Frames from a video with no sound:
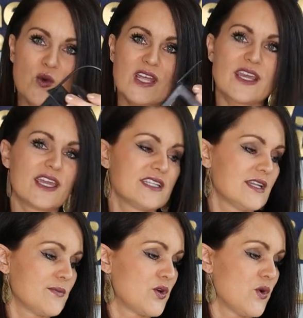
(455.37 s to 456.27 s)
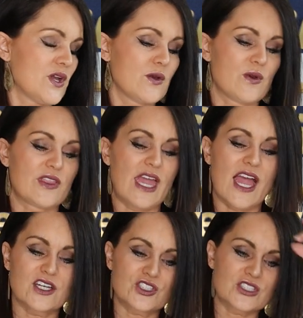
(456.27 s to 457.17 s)
the one I ended up going with
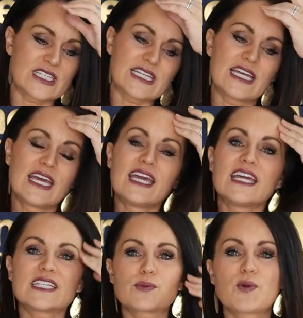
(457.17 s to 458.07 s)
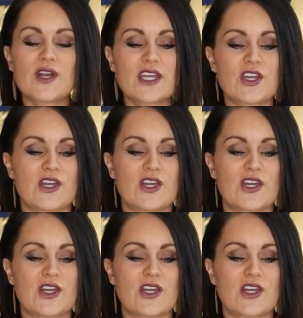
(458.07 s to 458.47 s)
actually is pretty